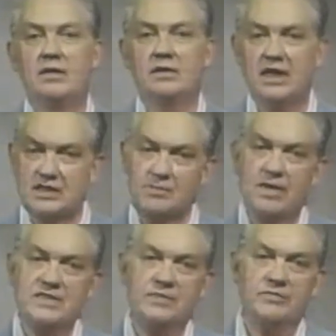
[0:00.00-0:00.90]
Let's
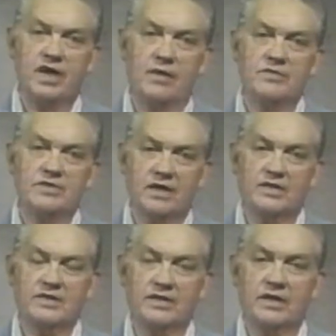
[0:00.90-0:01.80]
spend some time
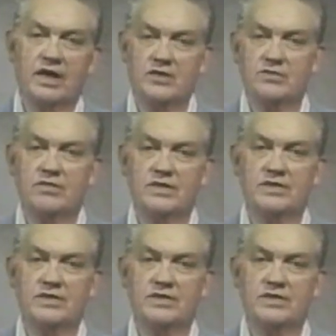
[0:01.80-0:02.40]
discussing each of these